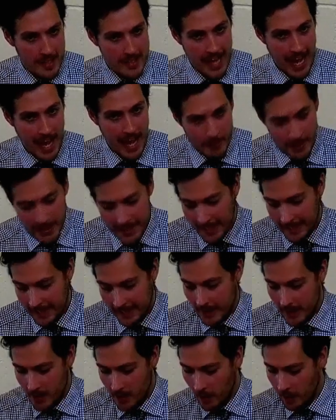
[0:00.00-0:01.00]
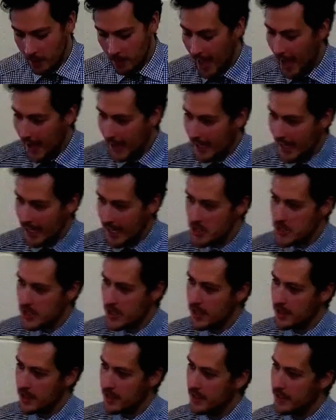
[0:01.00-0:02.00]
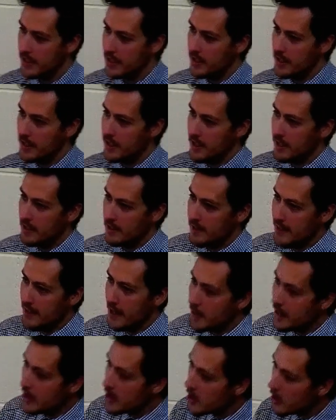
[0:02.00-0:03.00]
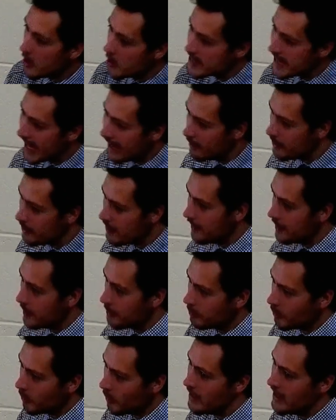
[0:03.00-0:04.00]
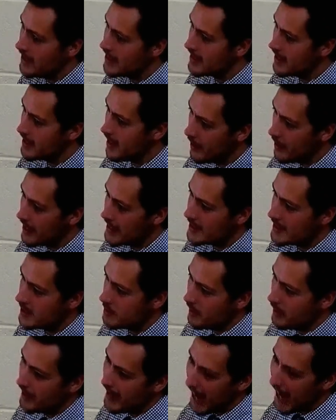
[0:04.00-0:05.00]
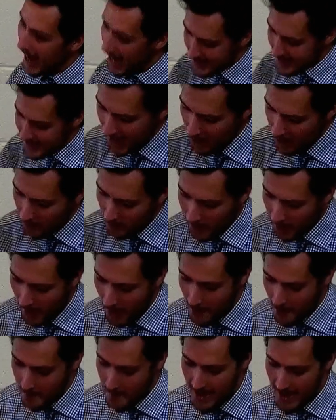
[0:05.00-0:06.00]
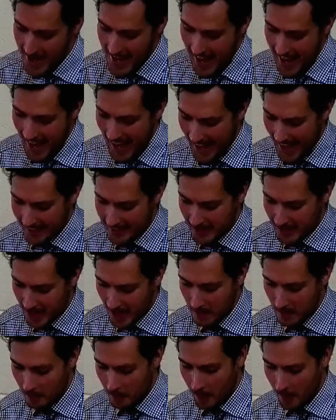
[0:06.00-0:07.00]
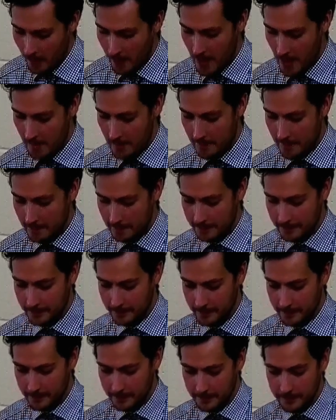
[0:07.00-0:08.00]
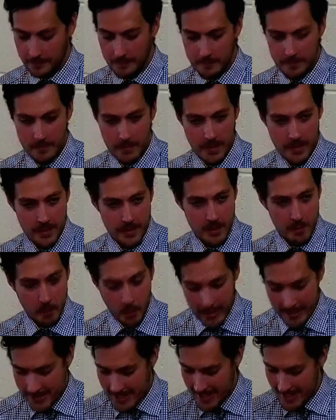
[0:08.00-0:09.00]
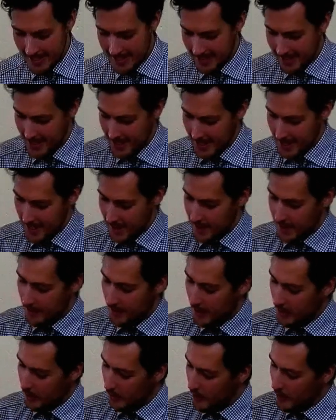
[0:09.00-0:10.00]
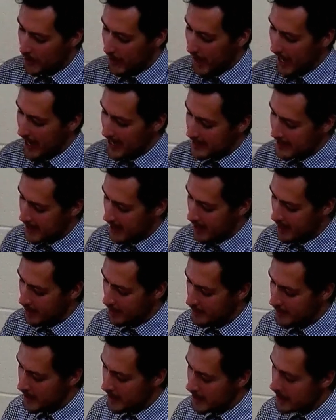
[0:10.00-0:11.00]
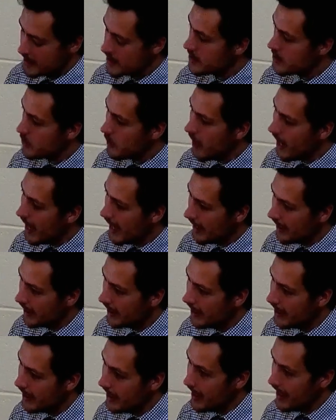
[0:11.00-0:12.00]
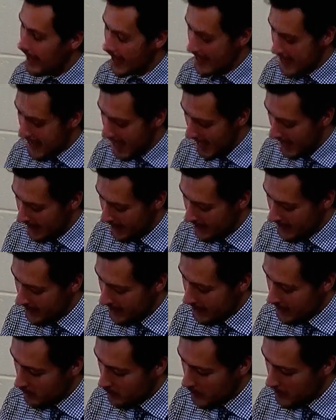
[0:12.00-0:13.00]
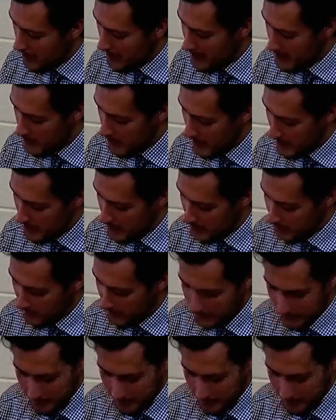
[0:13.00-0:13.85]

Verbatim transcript: happening on that occasion, that they'd be in no doubt that the promised Holy Spirit has come and come upon them. The point is that the Lord has come to dwell again with his people.